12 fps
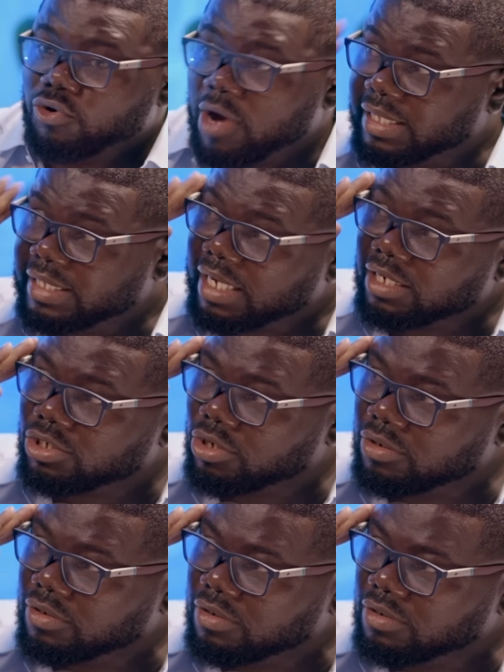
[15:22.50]
your
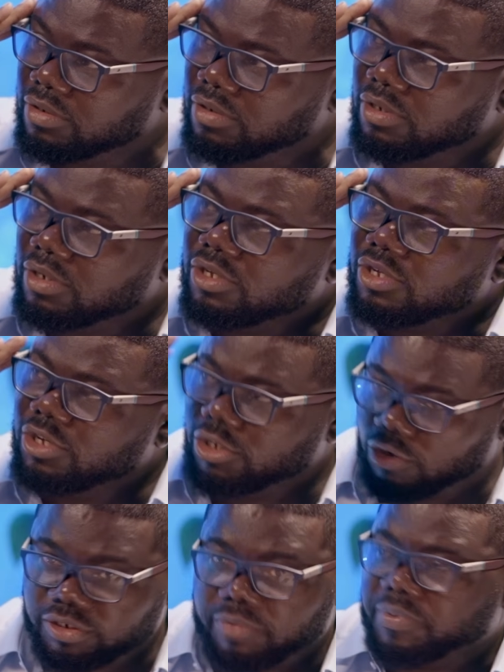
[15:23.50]
attention
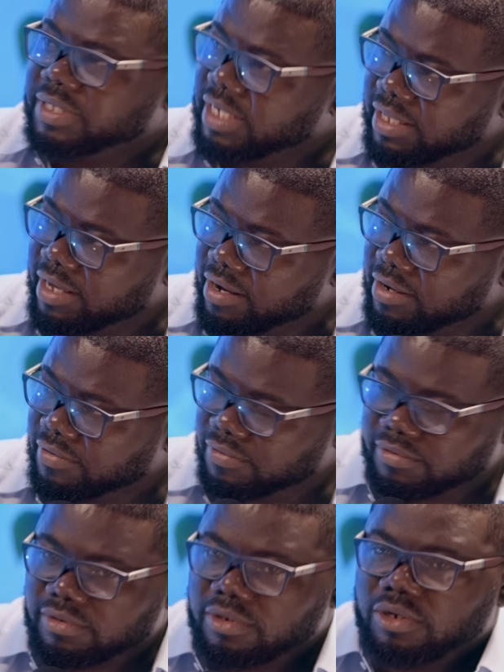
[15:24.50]
is 100% there.
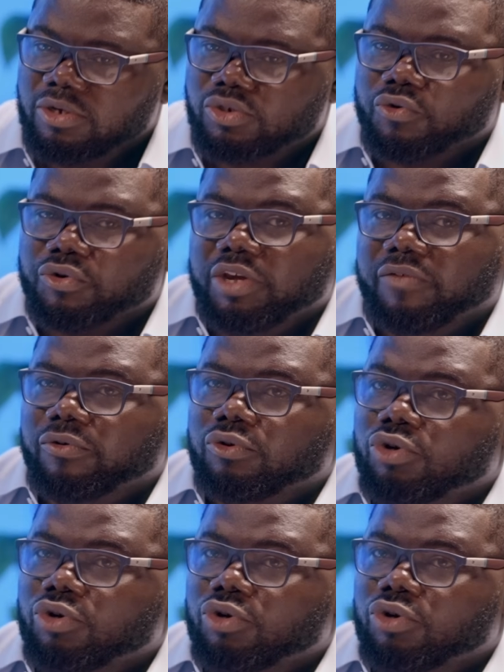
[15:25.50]
So if you